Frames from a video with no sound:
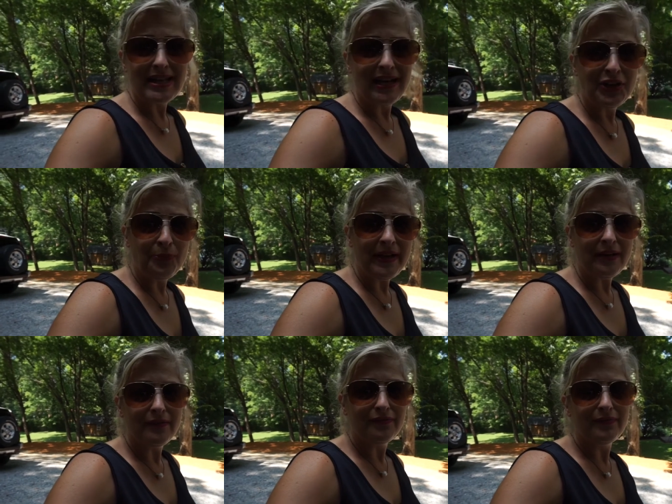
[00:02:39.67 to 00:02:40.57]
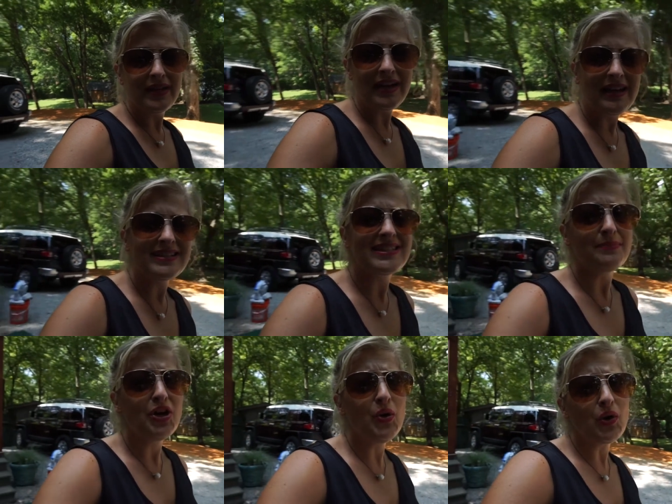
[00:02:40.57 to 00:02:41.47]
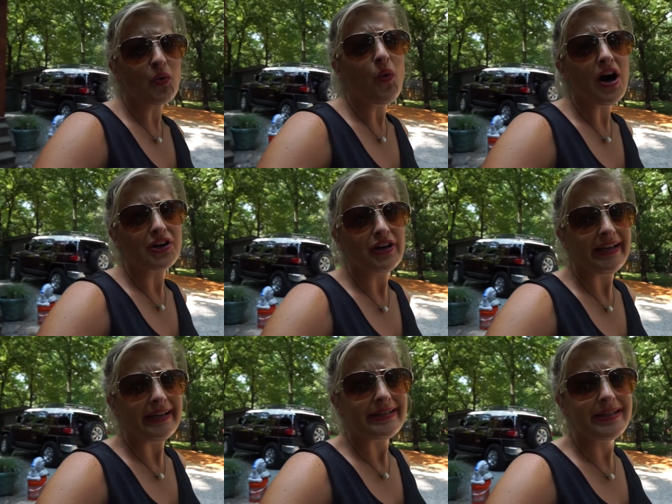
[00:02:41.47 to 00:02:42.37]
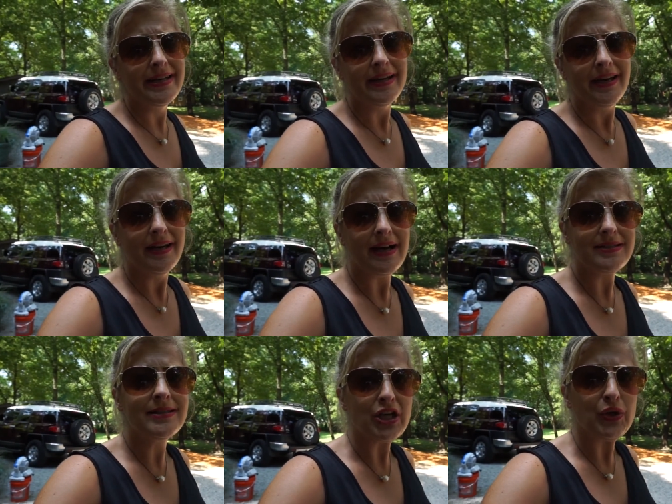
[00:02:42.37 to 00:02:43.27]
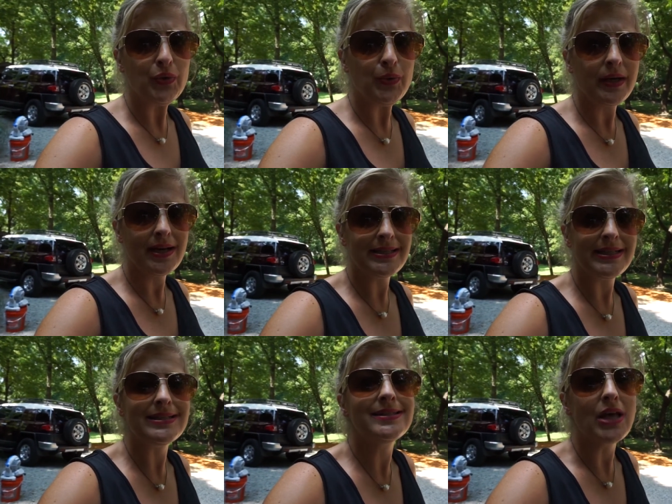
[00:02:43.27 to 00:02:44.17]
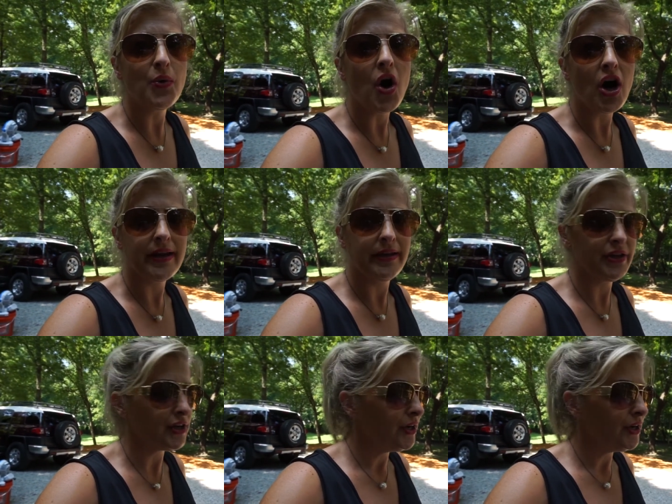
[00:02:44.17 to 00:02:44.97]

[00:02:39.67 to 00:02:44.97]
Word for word: a little bit of uh, some cooler water in it uh, soon because it is so hot here.